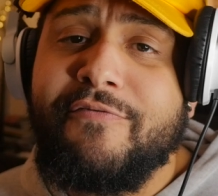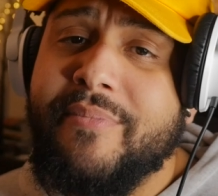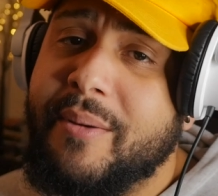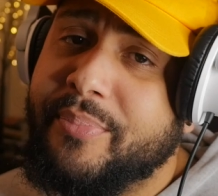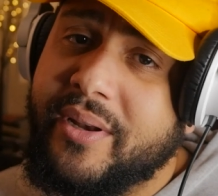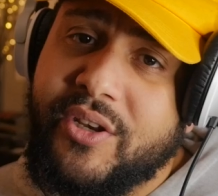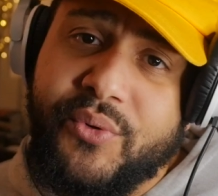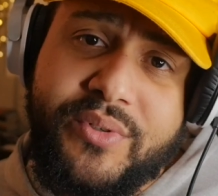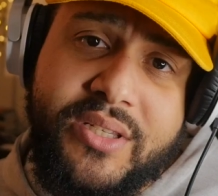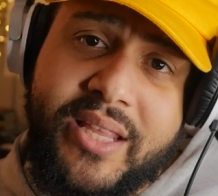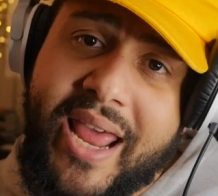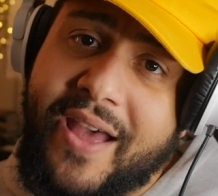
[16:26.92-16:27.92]
I've met
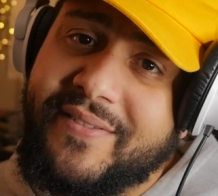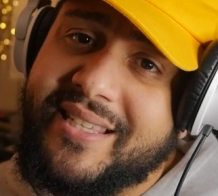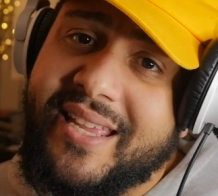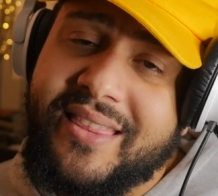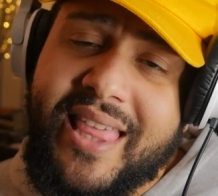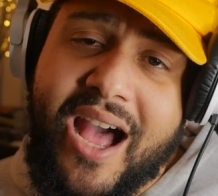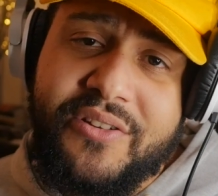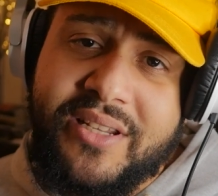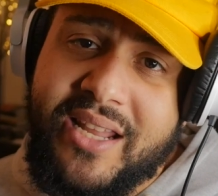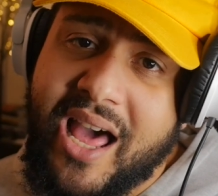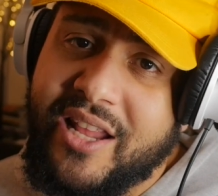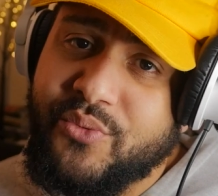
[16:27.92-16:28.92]
producers that have
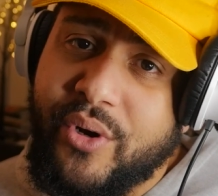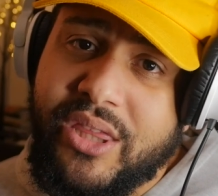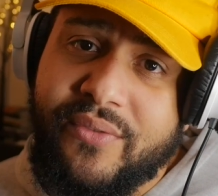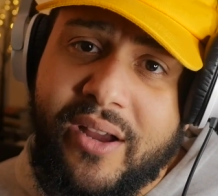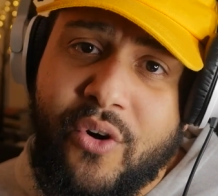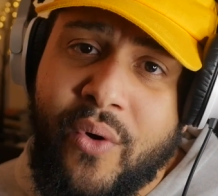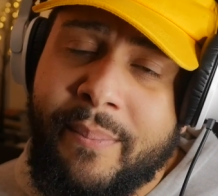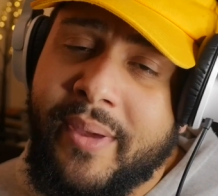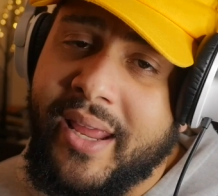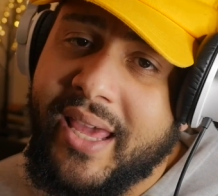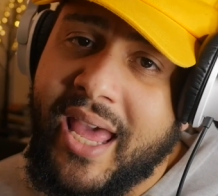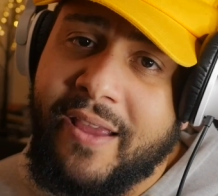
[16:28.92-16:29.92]
$10,000 worth of
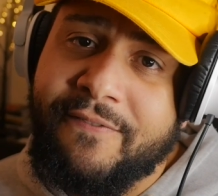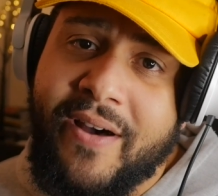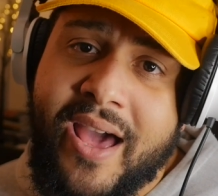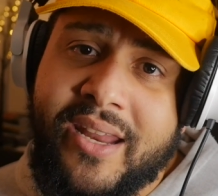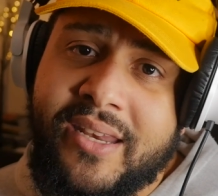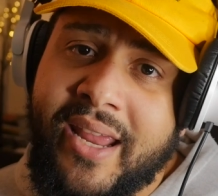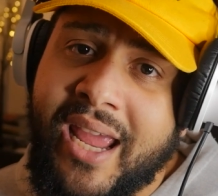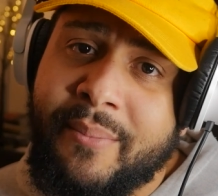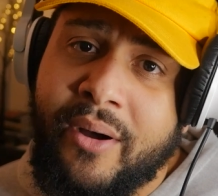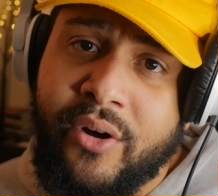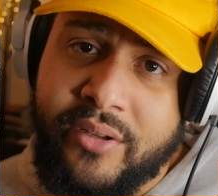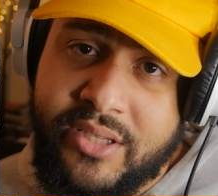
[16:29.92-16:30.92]
equipment and can't find a
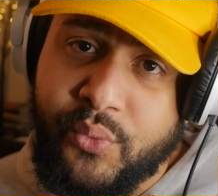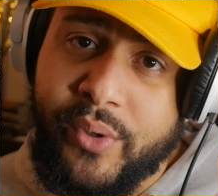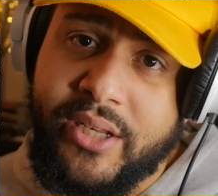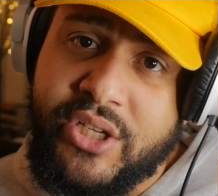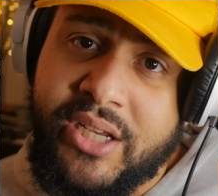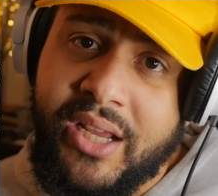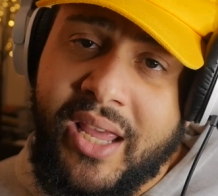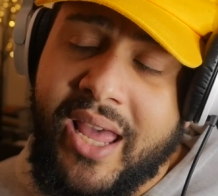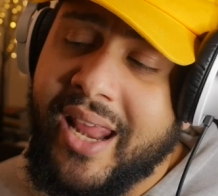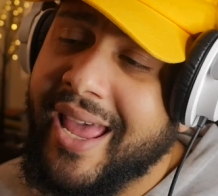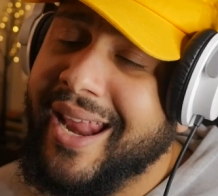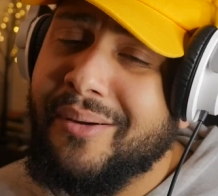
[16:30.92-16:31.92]
damn on switch.
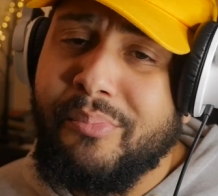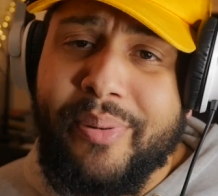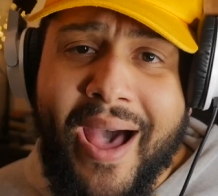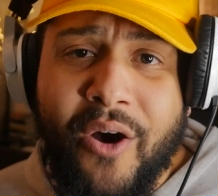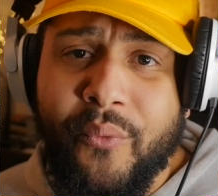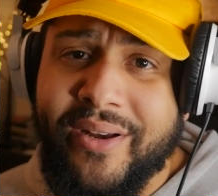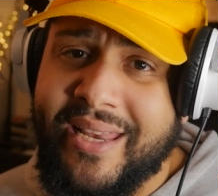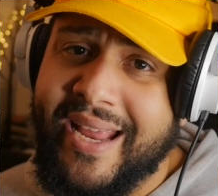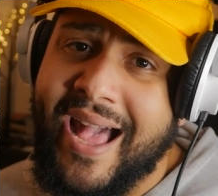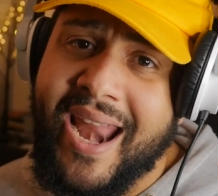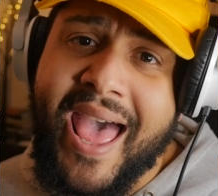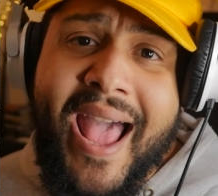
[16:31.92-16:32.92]
It ain't about what
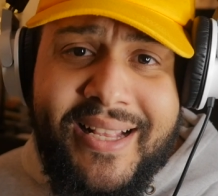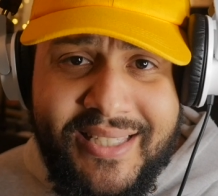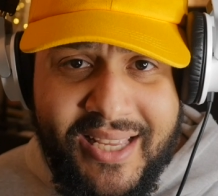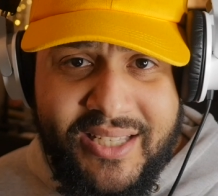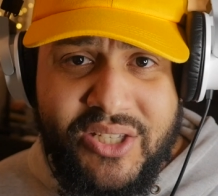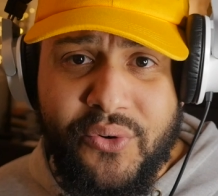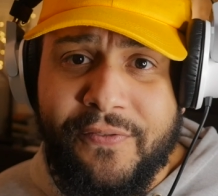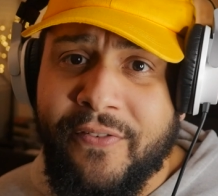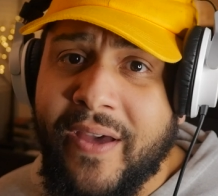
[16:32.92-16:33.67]
they got access to,